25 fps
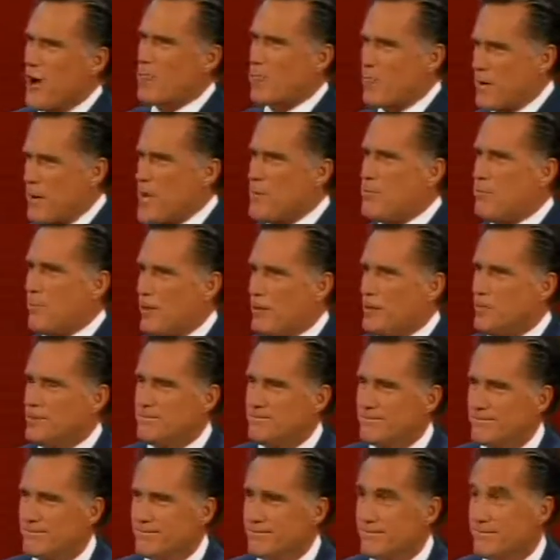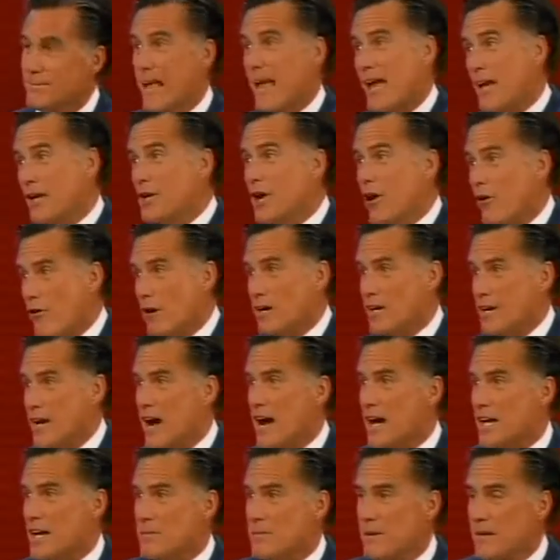our people and our
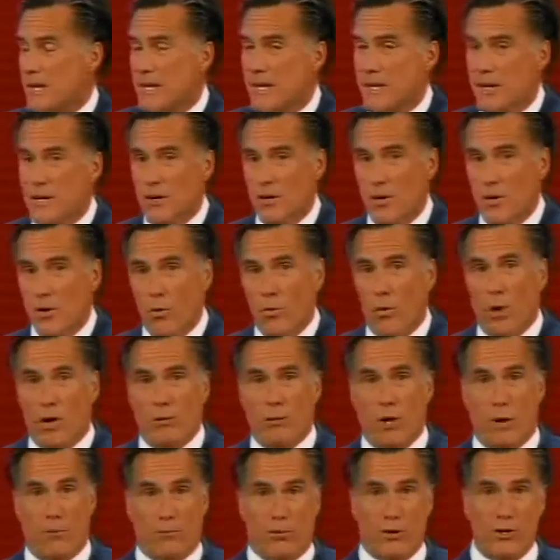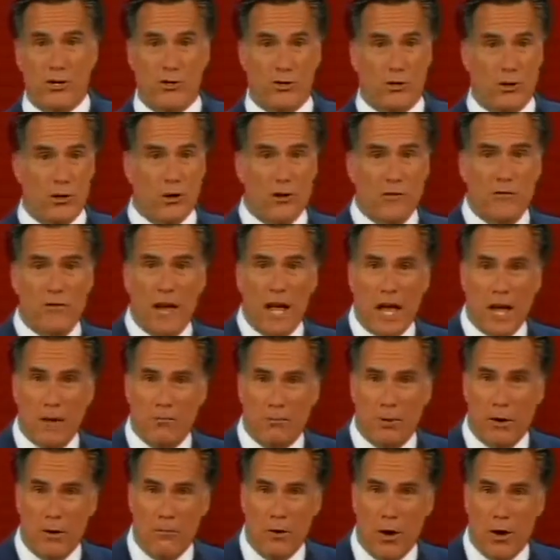economy when we preserve and
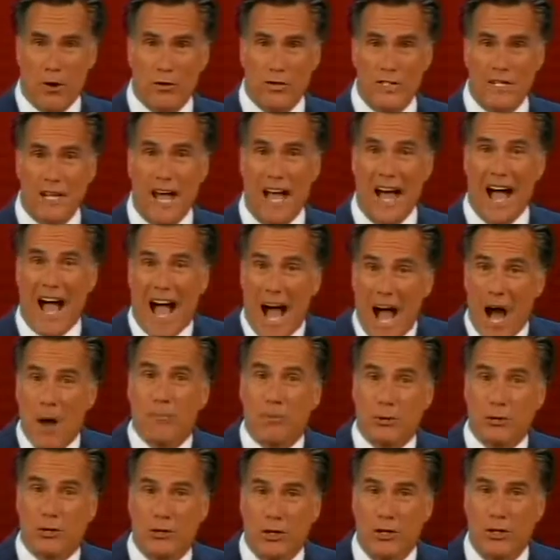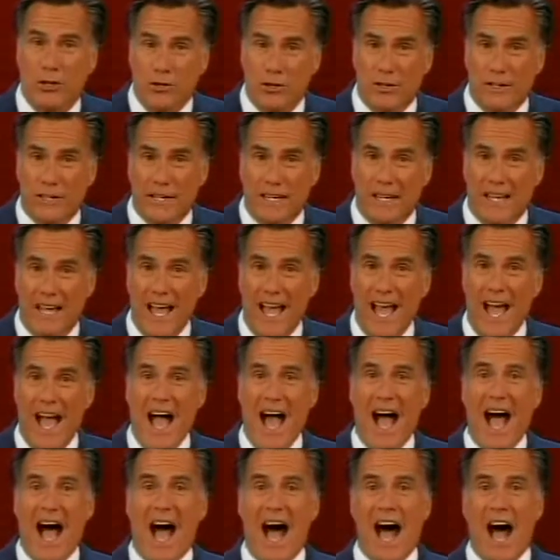promote opportunity.
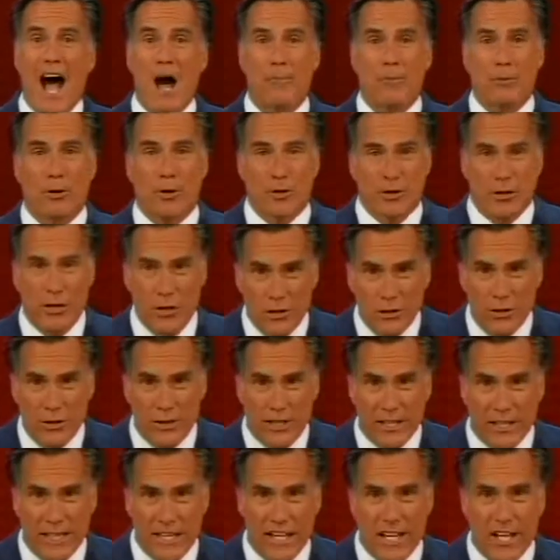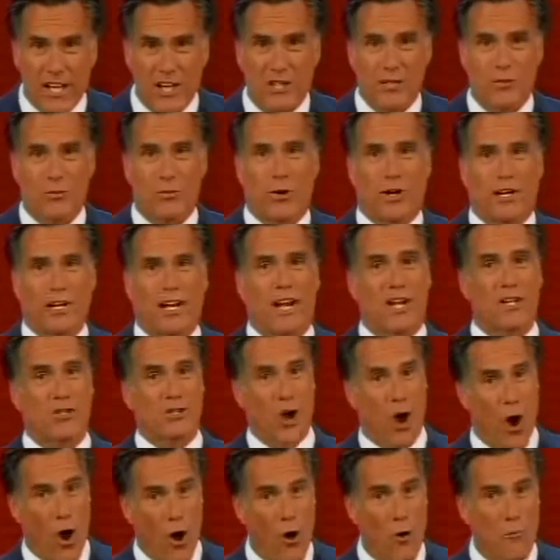Opportunity is what lets
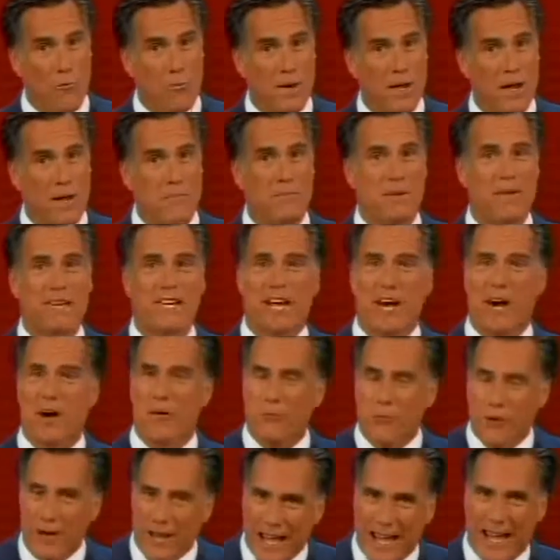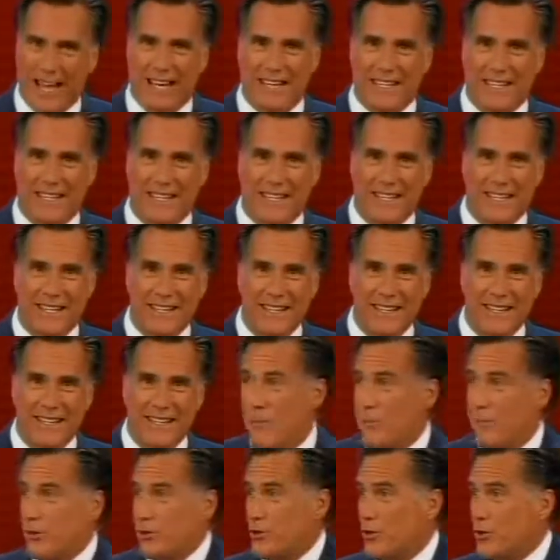hope become reality.
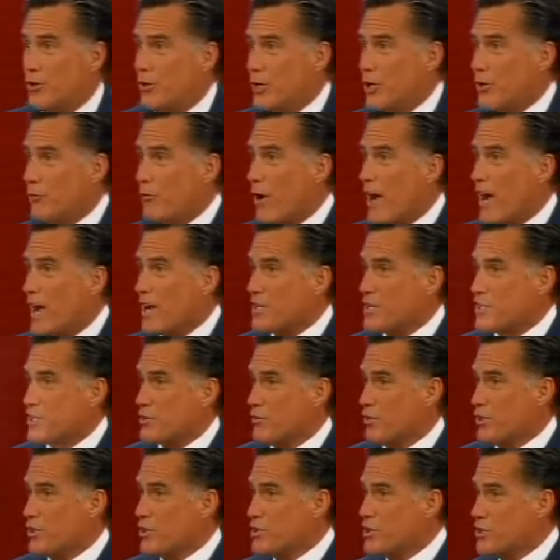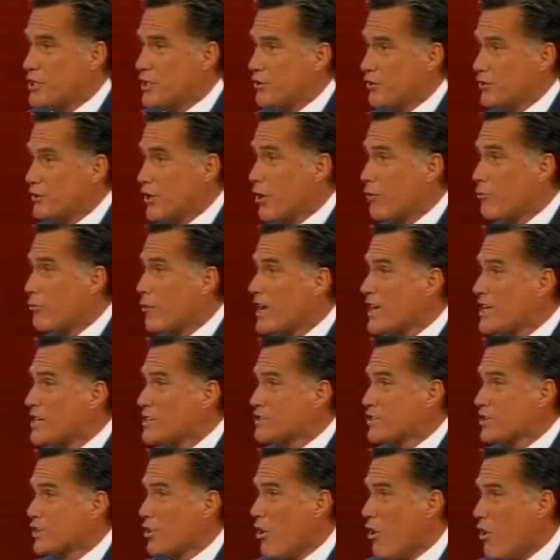Opportunity rises when children are
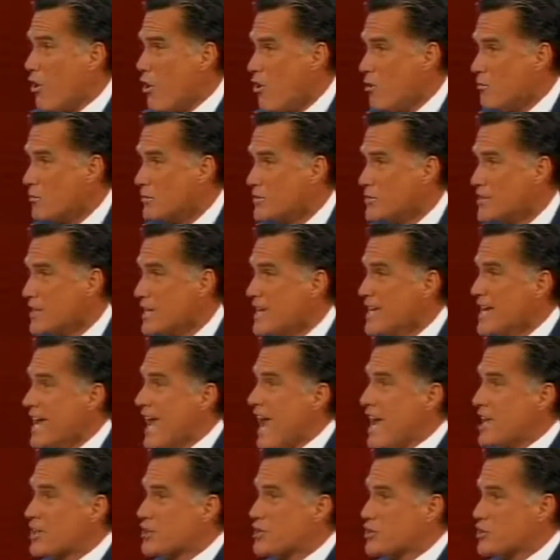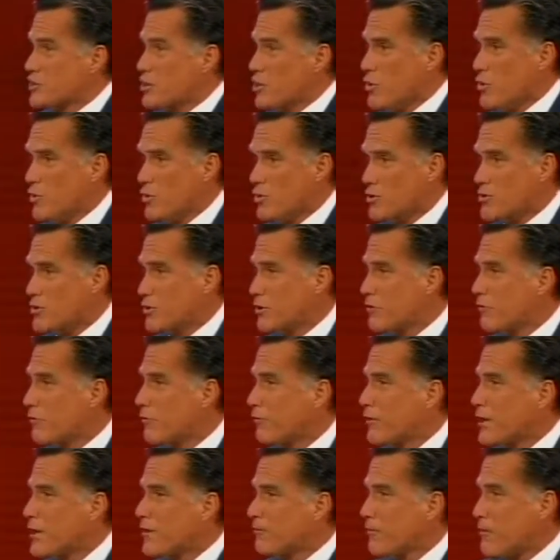raised in homes and schools that are
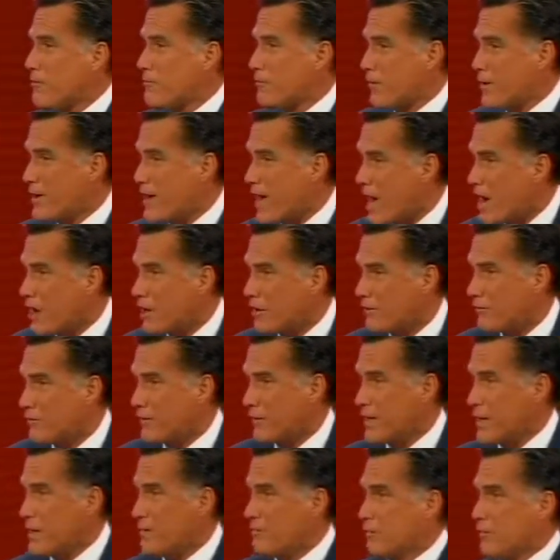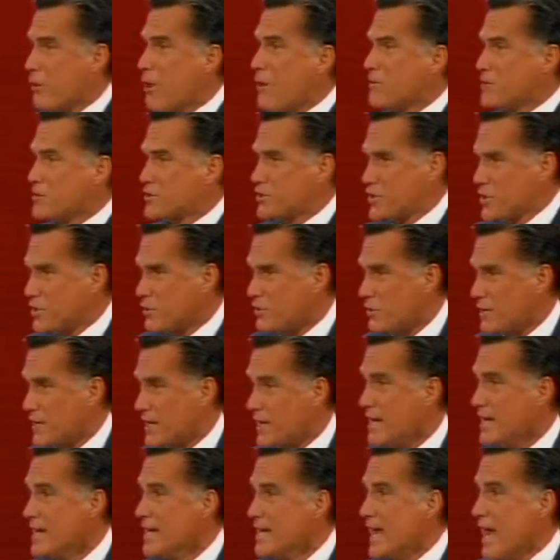free from pornography and
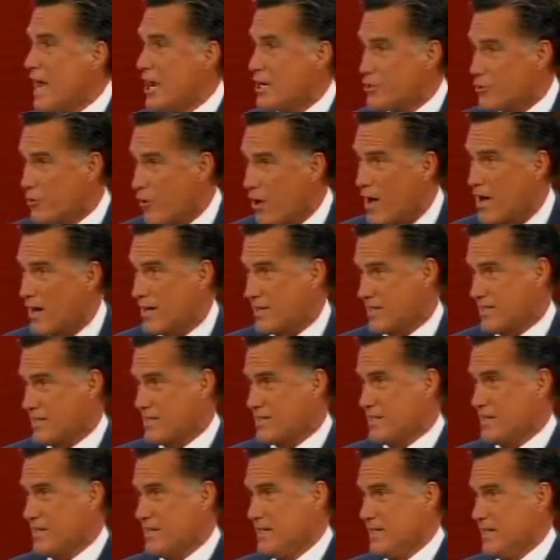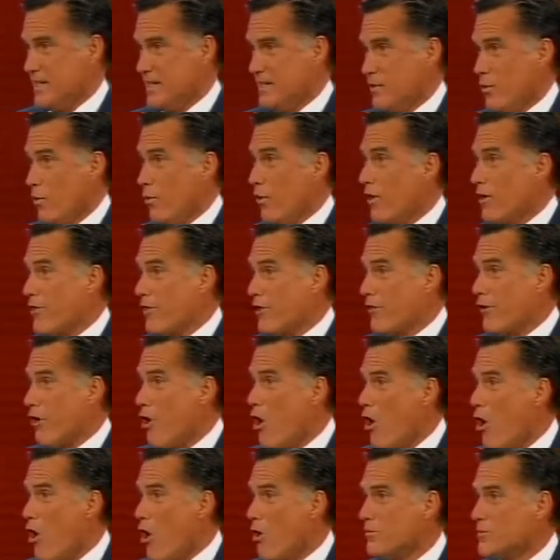promiscuity and drugs, where there
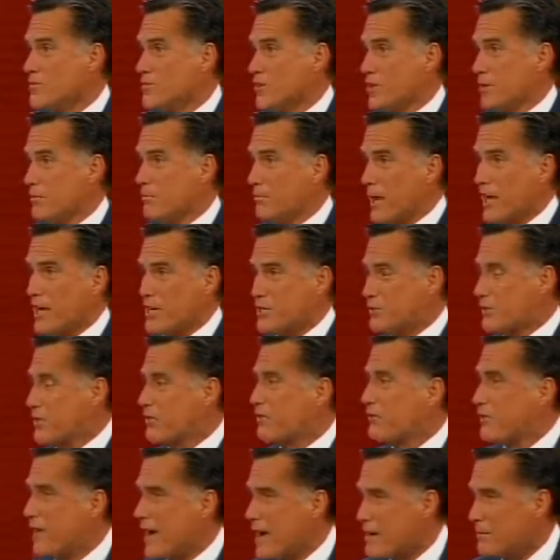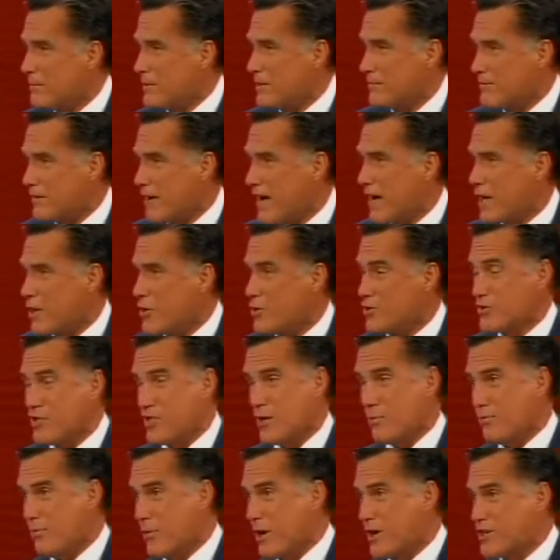are homes that are blessed with family values in
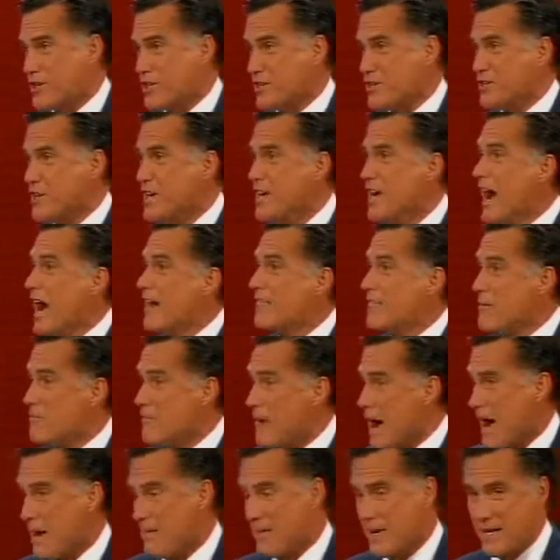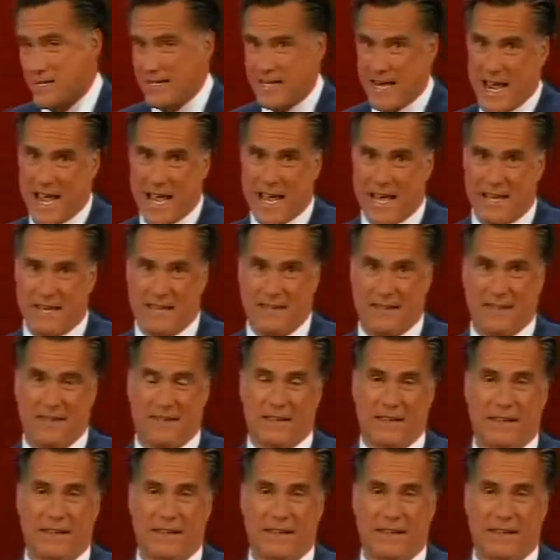the presence of a mom and a dad.